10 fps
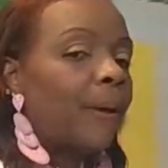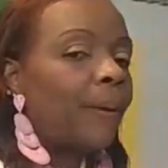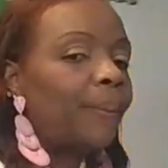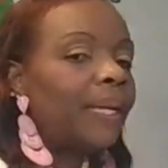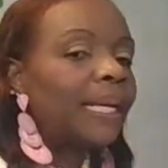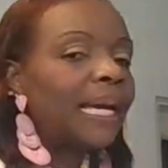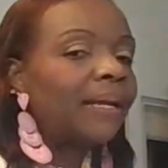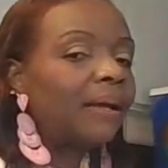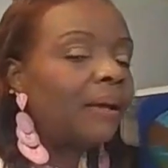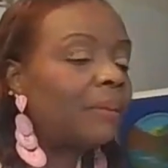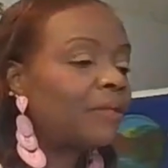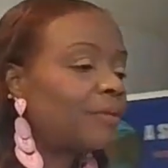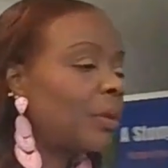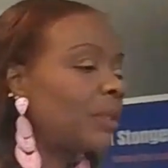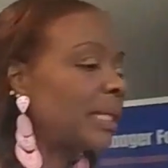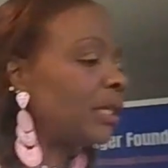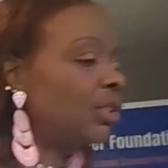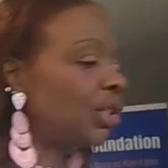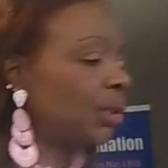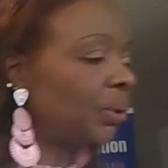we kind of almost force our
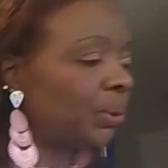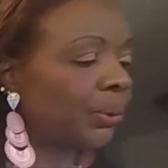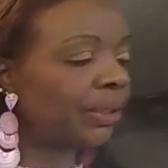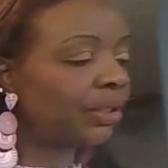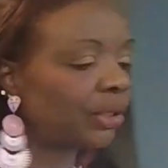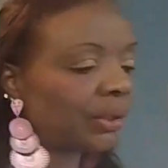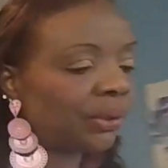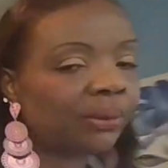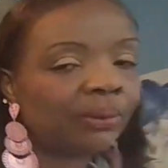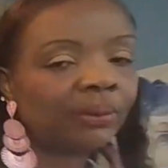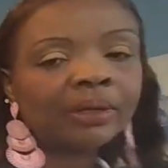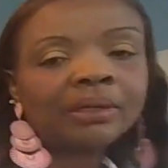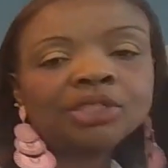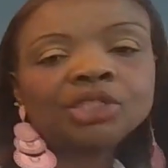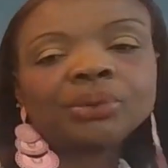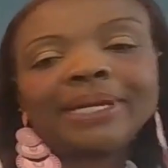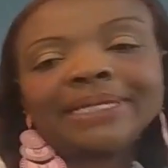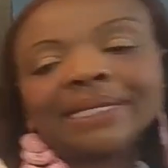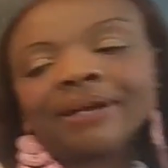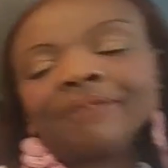children to
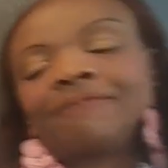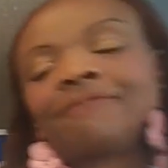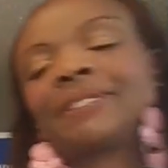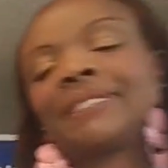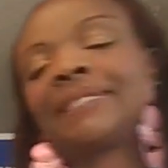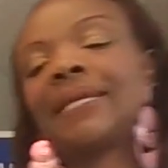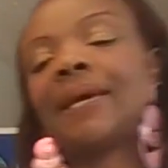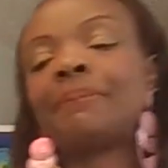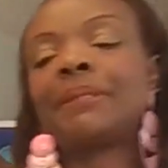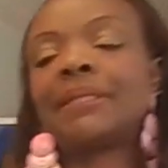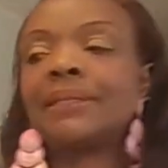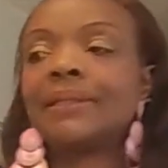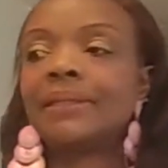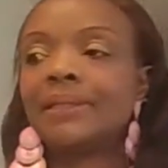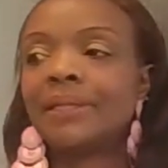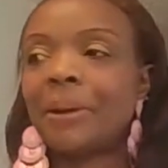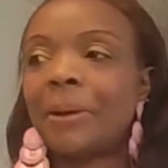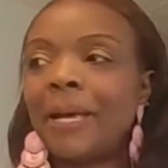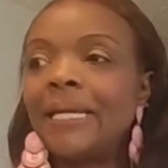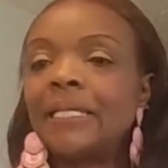trace our footsteps. All
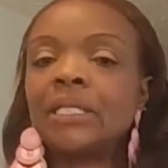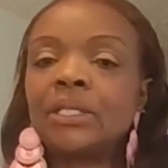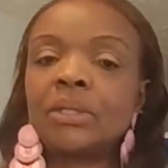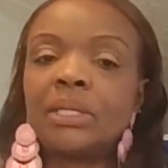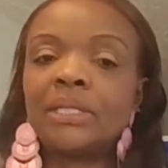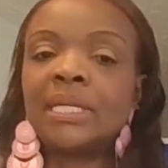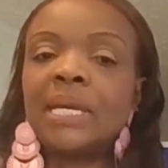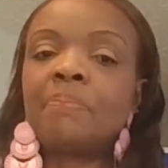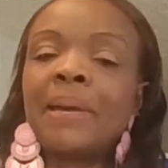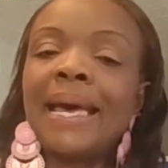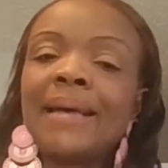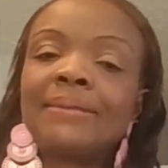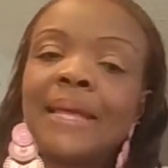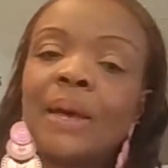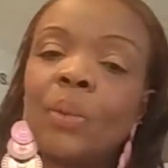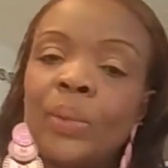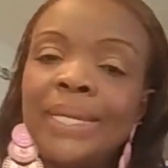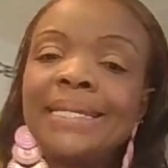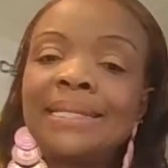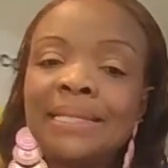right. So the same path that
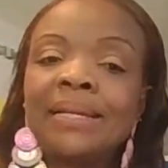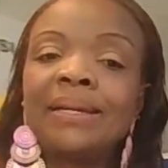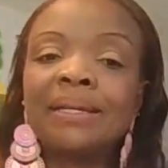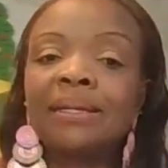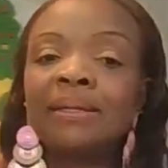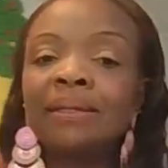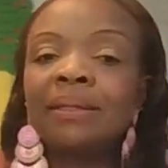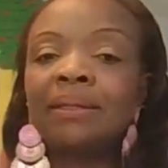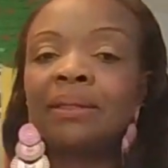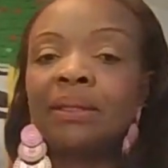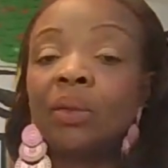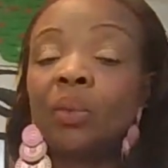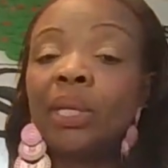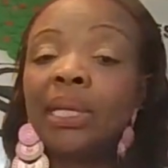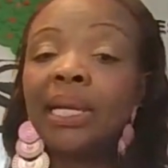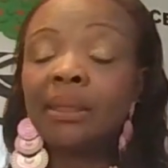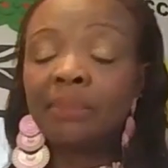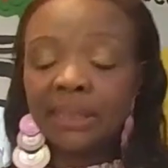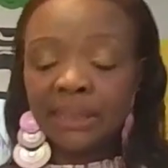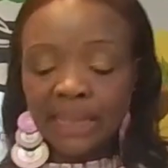we took, we allow
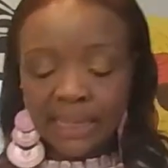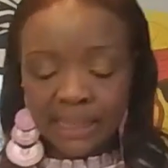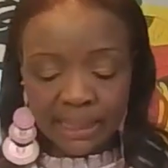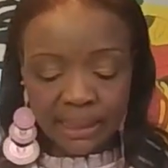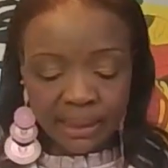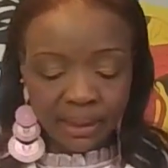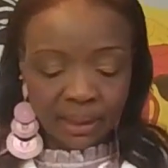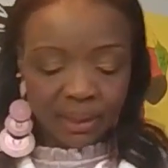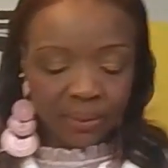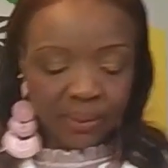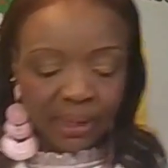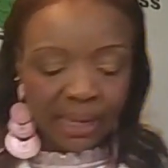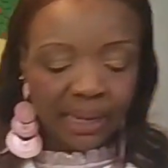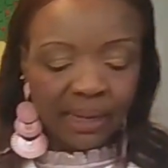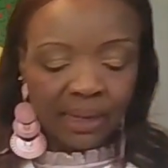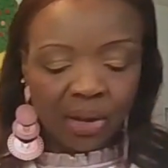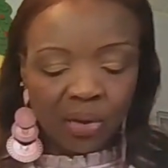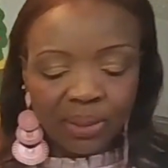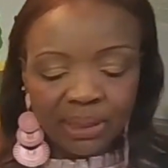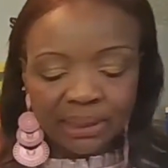them to take it. Okay. And I
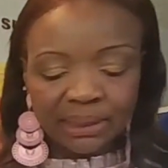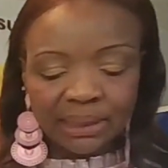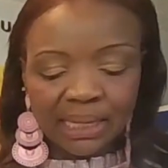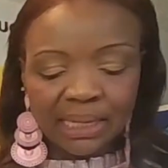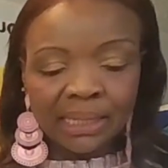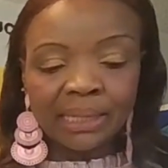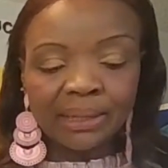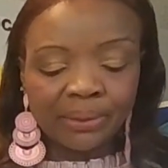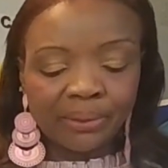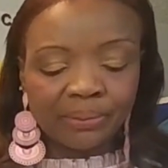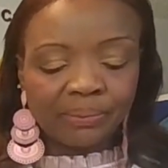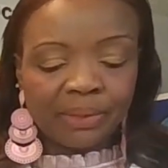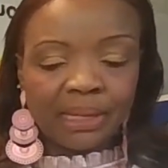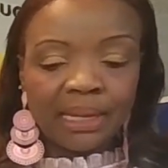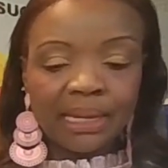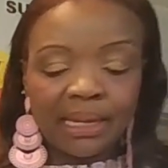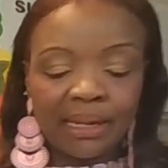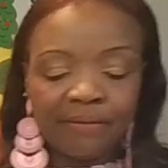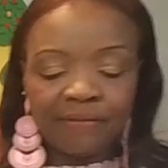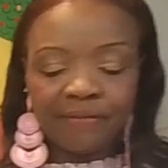always say here,
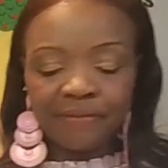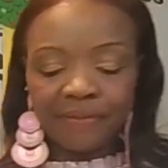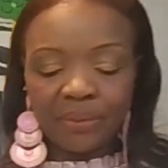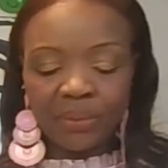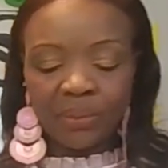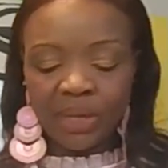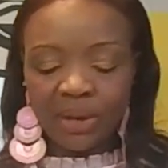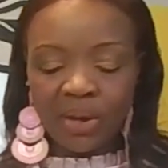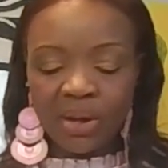if we're